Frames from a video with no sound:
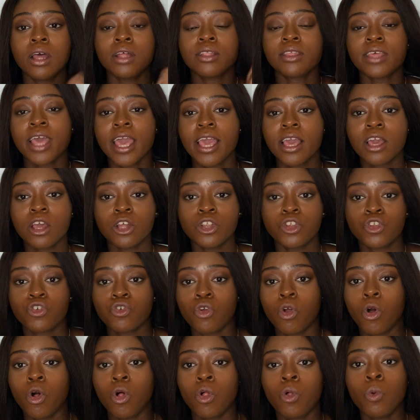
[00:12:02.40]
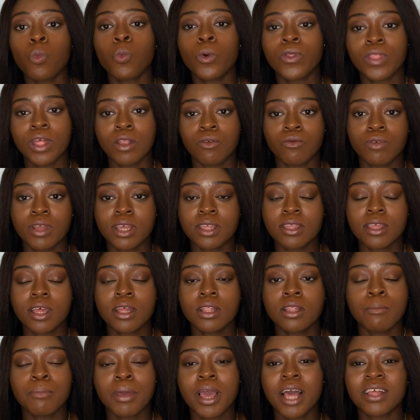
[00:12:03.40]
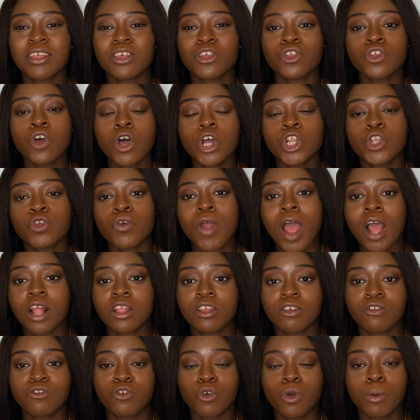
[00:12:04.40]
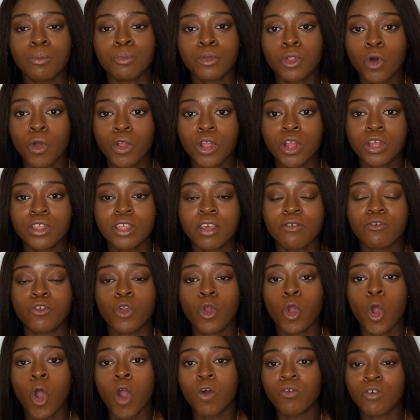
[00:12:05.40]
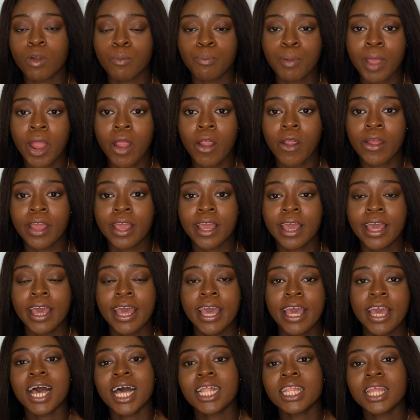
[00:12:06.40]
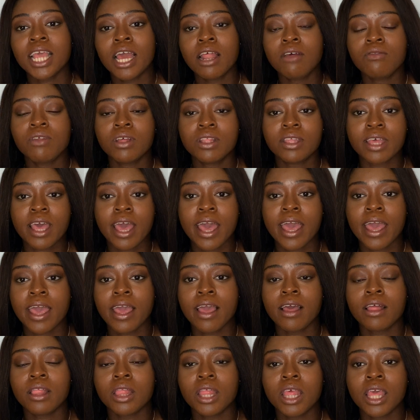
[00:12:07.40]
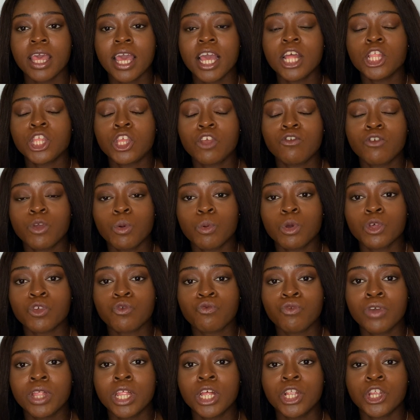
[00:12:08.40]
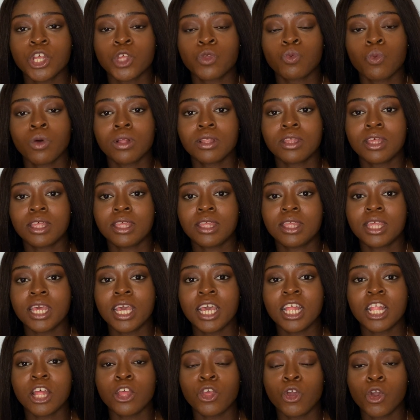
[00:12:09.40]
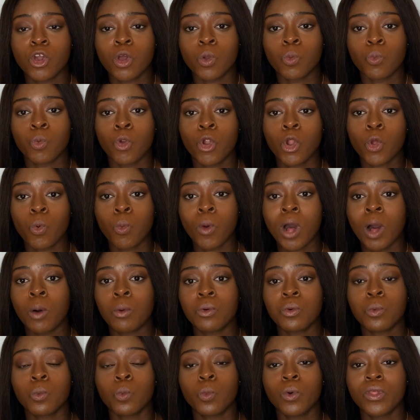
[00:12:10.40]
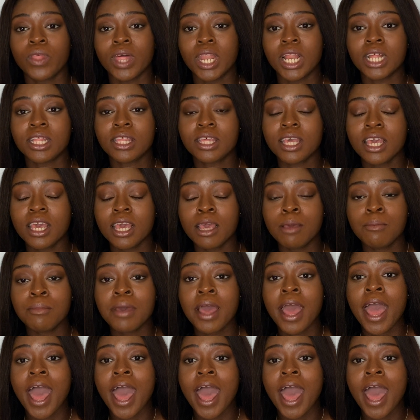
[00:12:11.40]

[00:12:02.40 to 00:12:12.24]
take control within reason because it's not attractive to employers if you're overbearing. At the end of the day, the interviewers really just want to see that you can work well within a team.